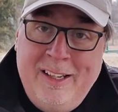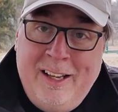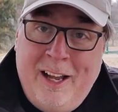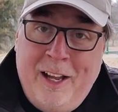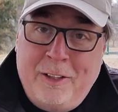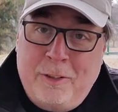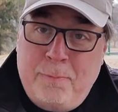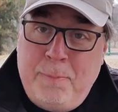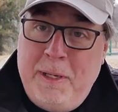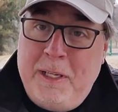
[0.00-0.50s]

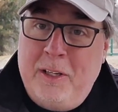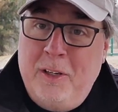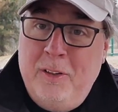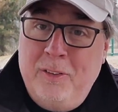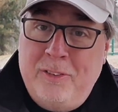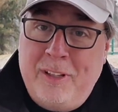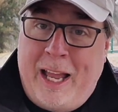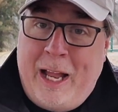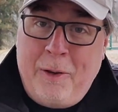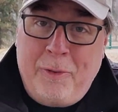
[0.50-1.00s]
uh,
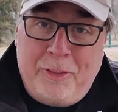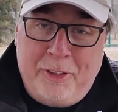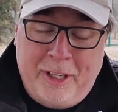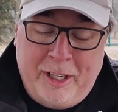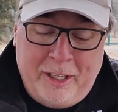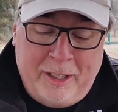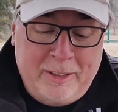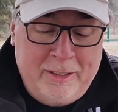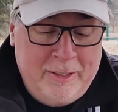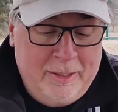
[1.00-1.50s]
speakers out
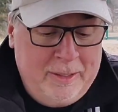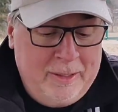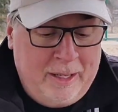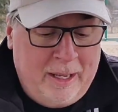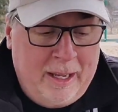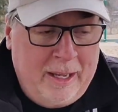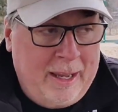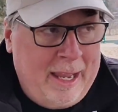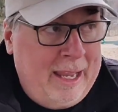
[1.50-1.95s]
there uh,